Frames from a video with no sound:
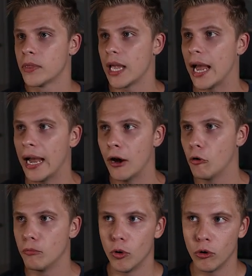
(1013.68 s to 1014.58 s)

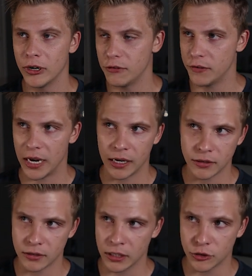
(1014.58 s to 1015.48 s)
how more
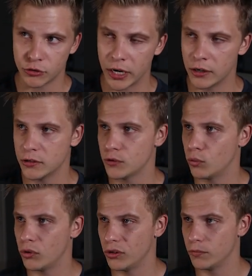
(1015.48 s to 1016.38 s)
advanced traders
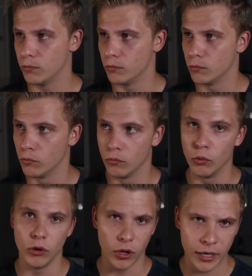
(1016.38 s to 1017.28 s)
will
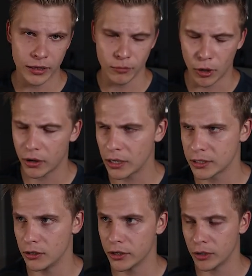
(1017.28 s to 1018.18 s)
look at the
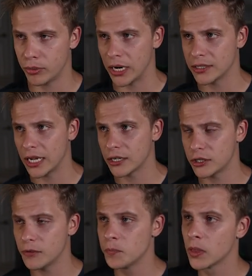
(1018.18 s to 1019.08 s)
markets and look at price
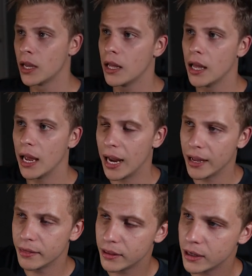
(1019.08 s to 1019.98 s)
action.
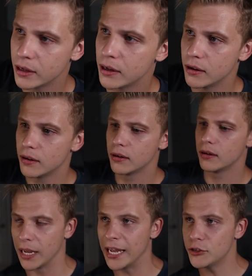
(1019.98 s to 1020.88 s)
And the
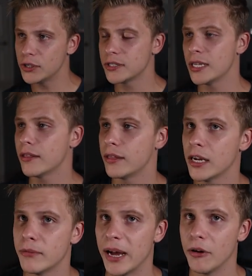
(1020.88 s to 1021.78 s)
interesting
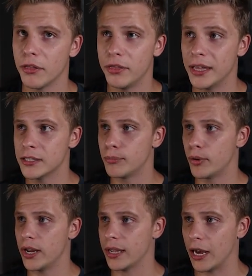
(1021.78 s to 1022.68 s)
thing about this
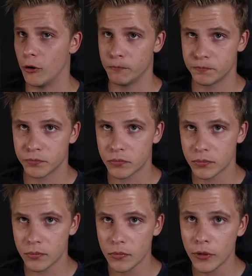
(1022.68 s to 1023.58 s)
breakout
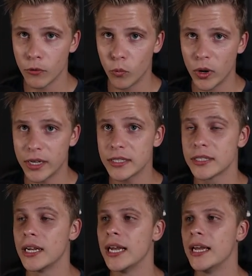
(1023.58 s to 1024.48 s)

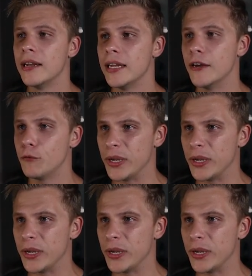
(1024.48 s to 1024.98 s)
was, if